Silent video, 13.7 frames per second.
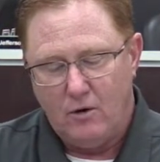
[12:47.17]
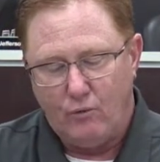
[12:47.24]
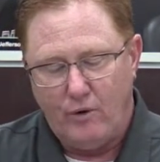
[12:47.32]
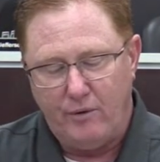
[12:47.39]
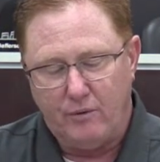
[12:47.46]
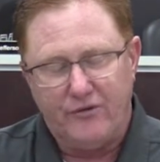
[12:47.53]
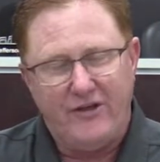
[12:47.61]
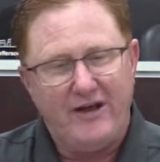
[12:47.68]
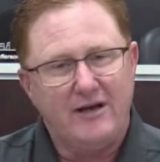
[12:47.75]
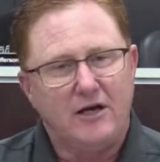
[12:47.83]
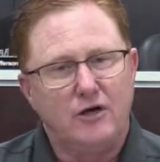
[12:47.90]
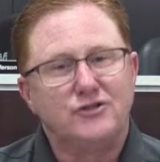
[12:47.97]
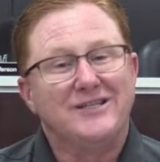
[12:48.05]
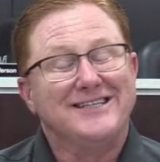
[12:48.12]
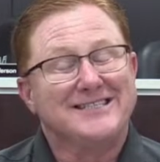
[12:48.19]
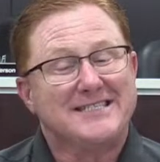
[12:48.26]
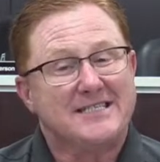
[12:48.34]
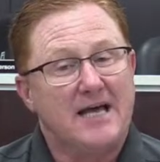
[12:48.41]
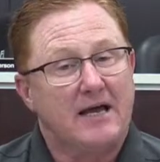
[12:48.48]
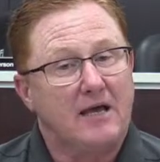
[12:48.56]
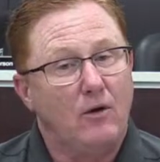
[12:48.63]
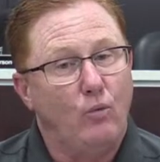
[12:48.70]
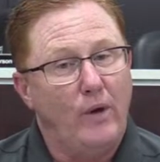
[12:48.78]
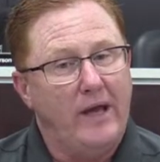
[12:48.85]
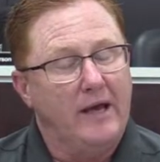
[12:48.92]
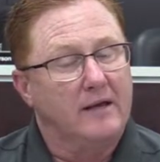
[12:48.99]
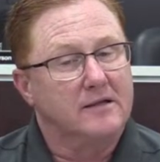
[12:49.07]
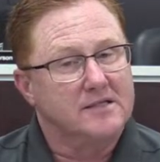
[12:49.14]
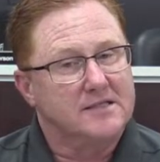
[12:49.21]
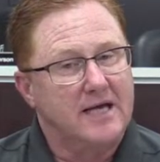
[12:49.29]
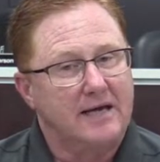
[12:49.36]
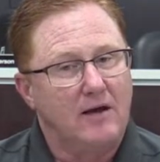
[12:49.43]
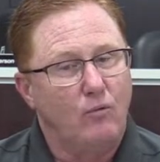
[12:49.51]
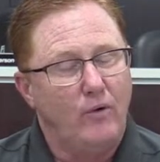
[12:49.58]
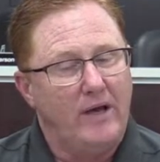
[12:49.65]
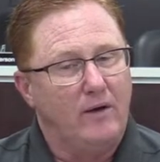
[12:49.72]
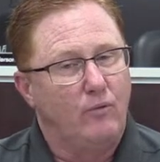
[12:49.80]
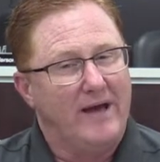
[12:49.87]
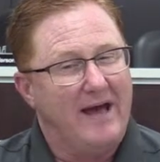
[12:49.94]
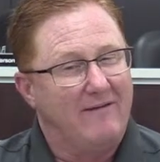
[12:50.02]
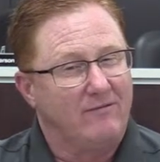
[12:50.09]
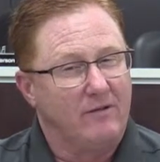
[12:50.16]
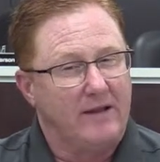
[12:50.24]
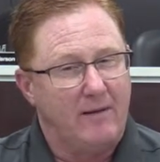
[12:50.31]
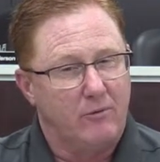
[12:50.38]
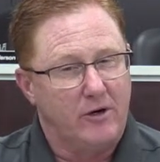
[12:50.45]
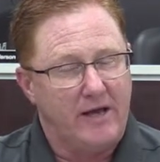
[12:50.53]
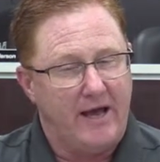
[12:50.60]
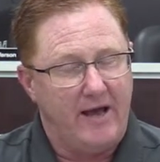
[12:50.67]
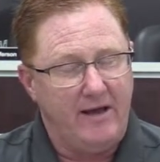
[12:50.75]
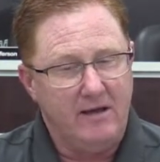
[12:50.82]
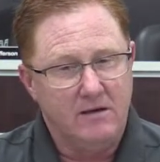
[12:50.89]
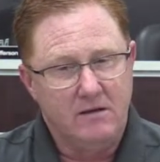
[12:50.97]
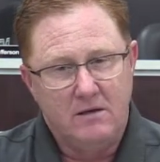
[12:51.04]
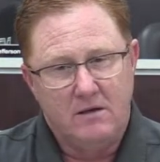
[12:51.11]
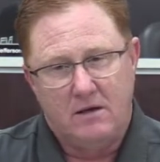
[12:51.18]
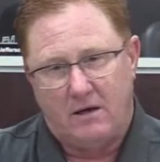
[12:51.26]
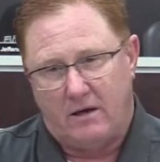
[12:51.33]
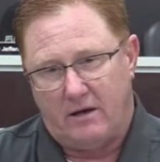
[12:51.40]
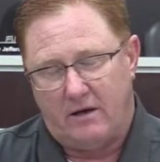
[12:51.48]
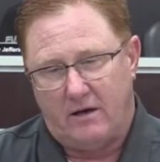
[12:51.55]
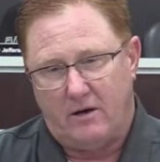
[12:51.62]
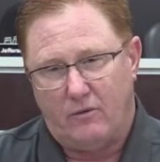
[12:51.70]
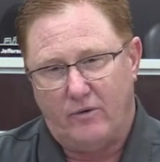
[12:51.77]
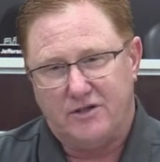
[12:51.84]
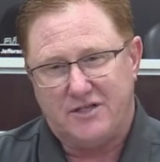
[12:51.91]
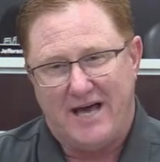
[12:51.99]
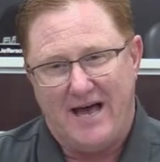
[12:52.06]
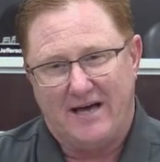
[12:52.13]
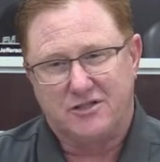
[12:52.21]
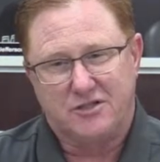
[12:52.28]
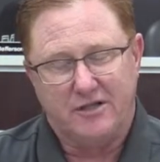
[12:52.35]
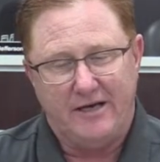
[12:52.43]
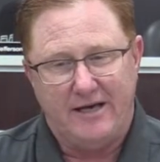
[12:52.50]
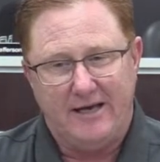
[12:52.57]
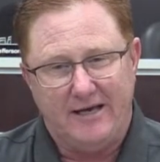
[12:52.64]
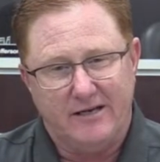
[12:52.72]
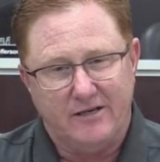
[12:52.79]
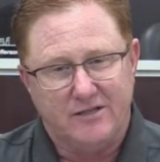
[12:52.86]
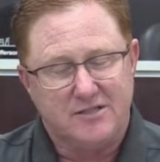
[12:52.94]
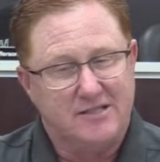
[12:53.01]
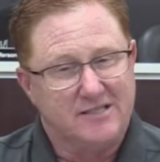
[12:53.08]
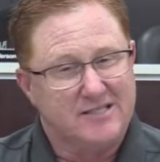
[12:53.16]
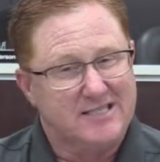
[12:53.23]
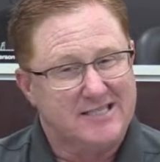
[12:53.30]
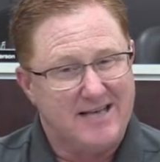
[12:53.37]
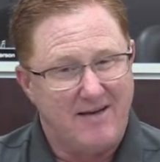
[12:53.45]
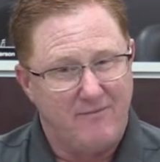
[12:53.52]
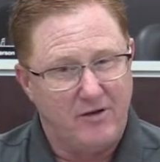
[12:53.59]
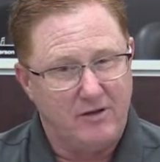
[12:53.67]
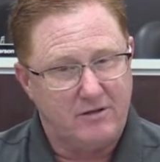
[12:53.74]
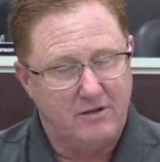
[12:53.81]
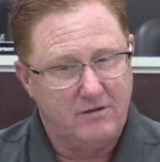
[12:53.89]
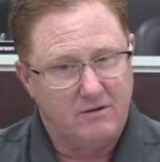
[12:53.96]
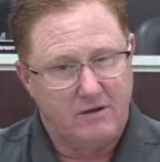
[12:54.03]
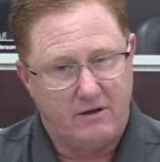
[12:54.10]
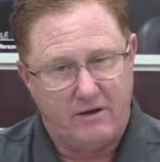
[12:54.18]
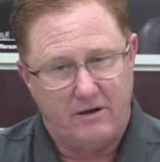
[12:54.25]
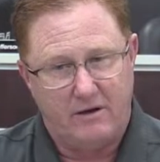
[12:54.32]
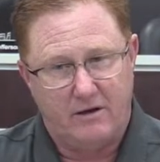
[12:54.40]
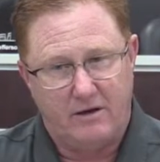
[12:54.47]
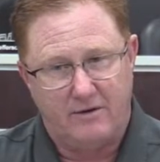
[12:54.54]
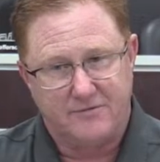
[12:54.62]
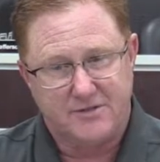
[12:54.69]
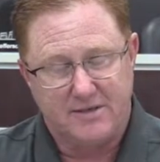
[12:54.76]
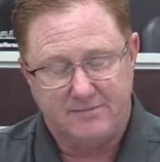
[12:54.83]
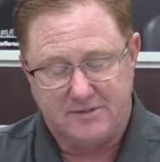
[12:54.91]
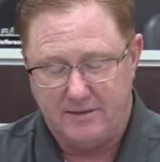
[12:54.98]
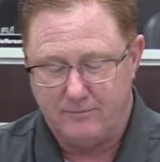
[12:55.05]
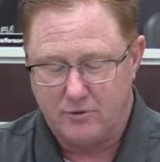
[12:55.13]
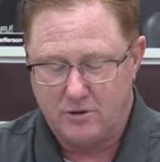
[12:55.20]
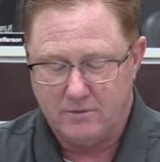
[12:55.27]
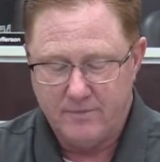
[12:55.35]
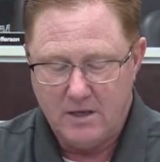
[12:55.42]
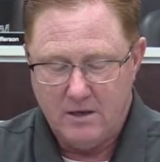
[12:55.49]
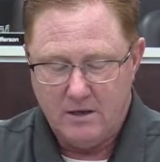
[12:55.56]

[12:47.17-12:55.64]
We will then go to the second week. The second week we have Labor Day, which actually is the 7th of September.